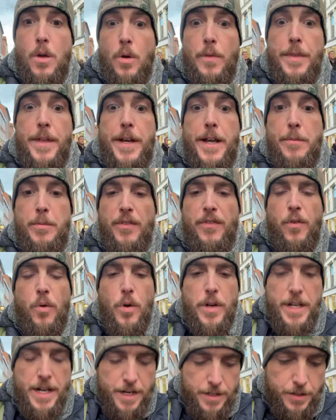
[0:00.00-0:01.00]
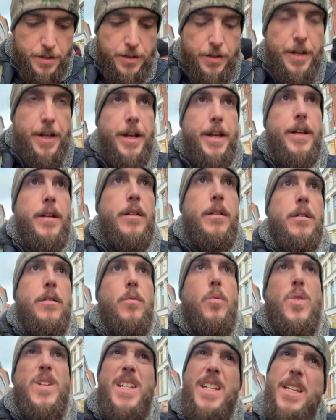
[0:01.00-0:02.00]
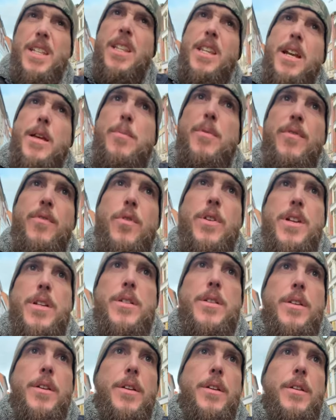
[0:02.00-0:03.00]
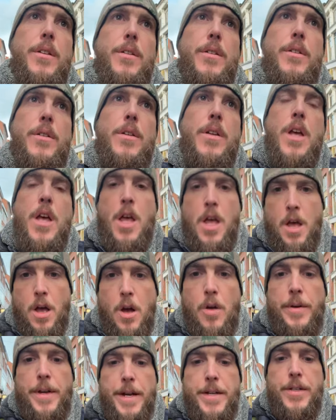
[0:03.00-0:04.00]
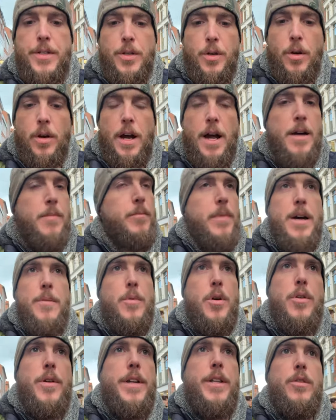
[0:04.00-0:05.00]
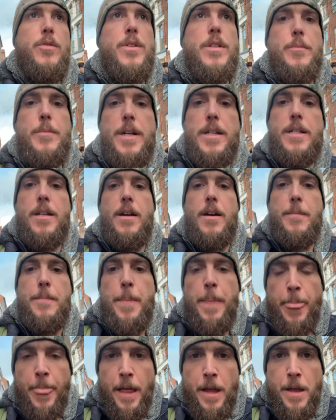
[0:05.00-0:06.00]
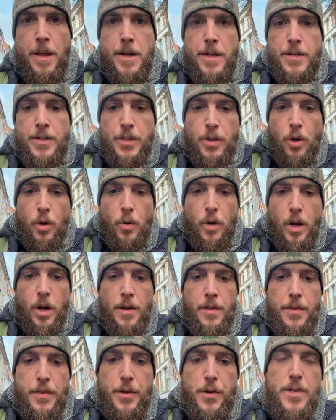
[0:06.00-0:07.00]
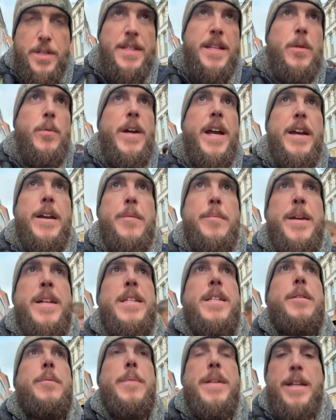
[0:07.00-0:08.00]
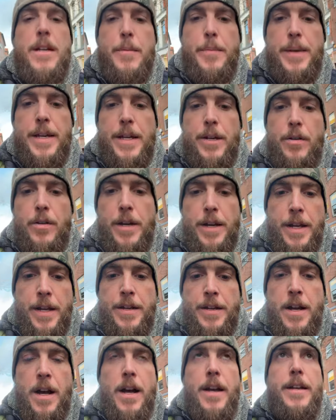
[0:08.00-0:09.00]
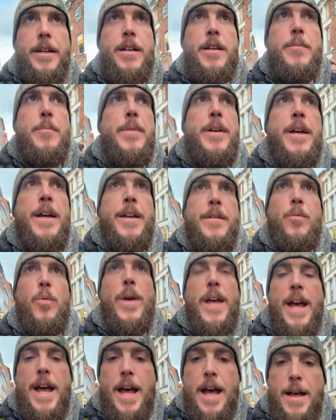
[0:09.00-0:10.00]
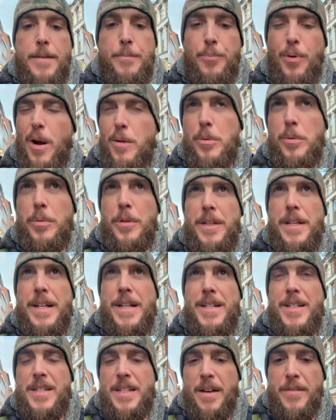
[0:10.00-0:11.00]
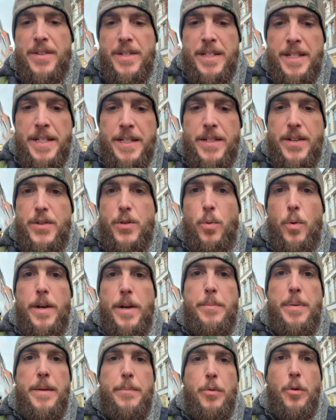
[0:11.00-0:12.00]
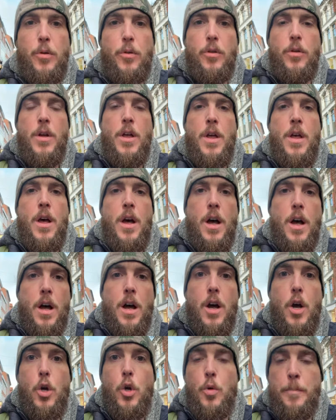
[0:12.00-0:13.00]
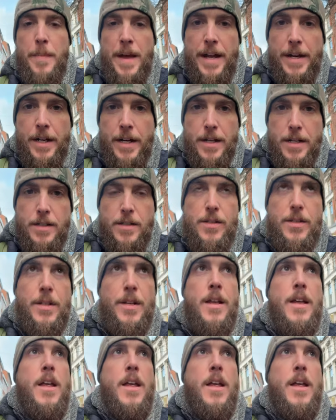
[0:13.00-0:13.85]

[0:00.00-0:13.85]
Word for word: The day before yesterday. Was it the day before yesterday? Okay, so I'm, I'm already losing my time. So on Thursday, we had an amazing meetup here in Nottingham, and we had probably 17 to 20 people uh, who met us.